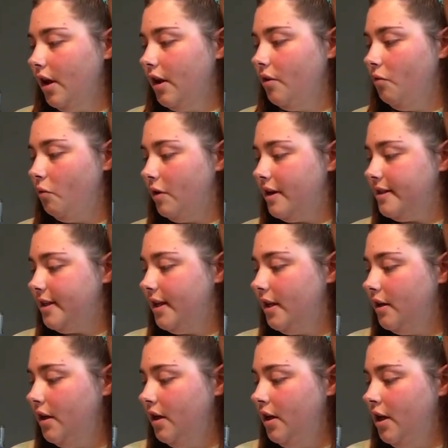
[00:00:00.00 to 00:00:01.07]
what is it?
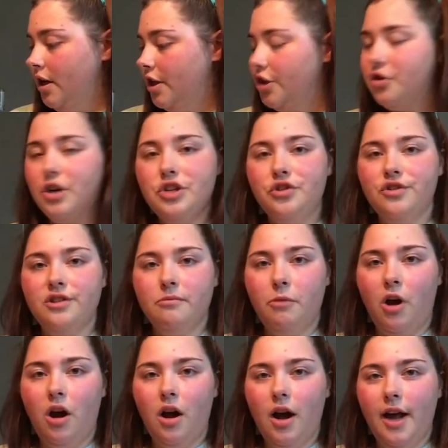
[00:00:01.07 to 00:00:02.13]

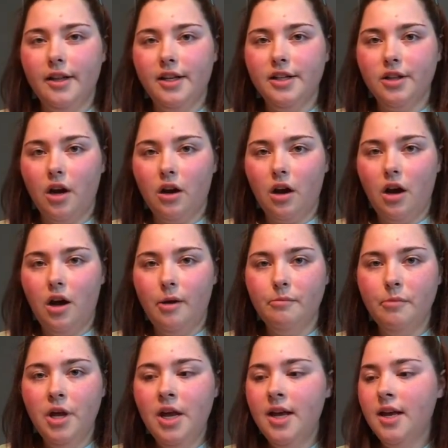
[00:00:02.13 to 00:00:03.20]
thetreasuresofbajaisland.com.
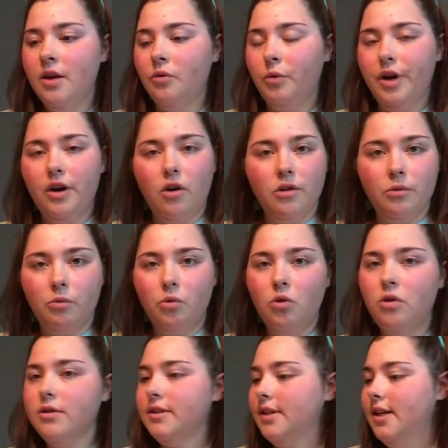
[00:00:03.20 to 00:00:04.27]
Read all the
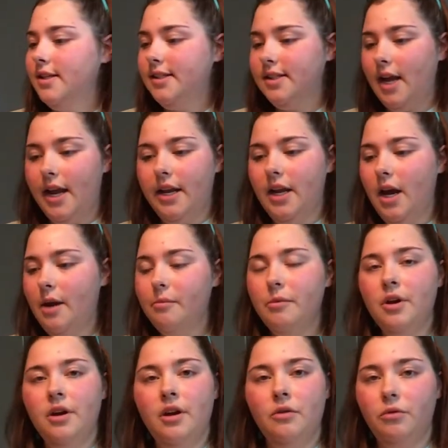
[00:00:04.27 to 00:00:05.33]
rules, sign up,
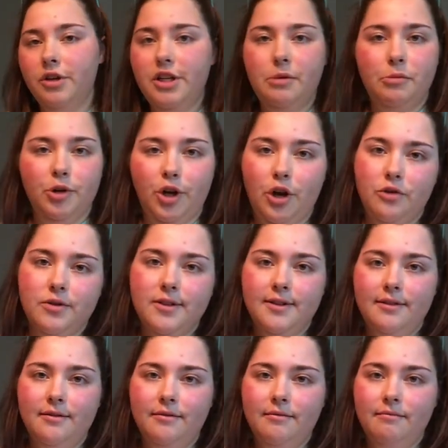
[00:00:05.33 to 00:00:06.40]
redeem your codes.
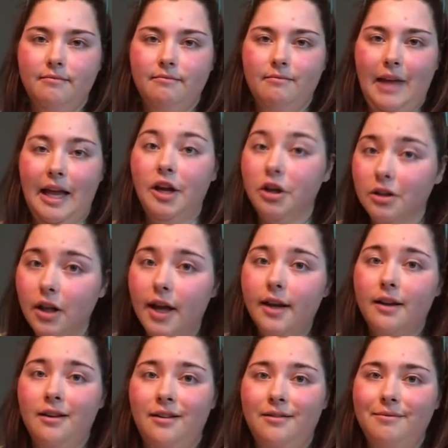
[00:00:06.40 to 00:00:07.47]
And good luck.
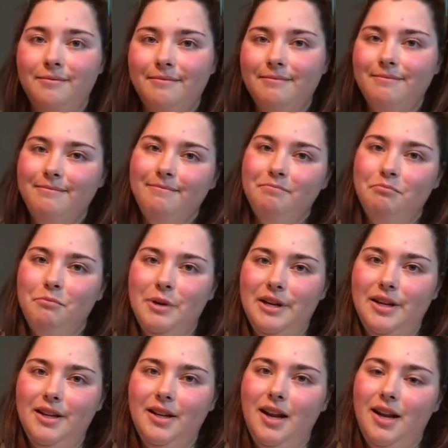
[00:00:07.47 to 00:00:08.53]

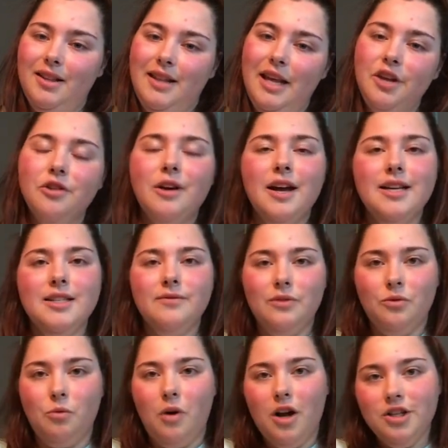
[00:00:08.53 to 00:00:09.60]
But thank you guys for
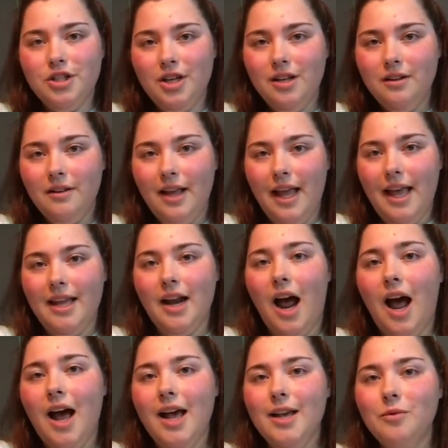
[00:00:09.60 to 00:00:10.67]
watching, and
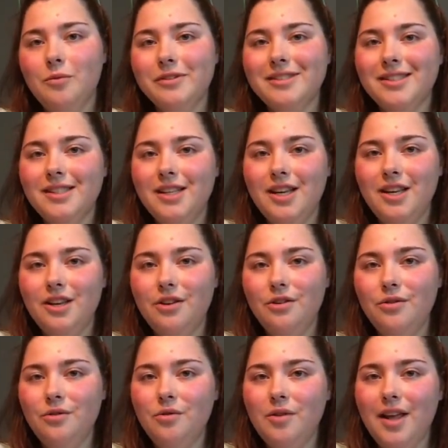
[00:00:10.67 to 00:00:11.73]
I will see
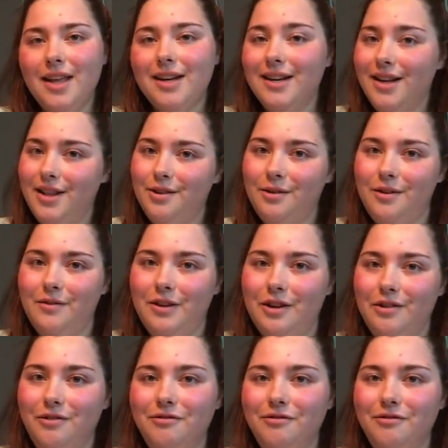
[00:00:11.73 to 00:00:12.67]
you in another review.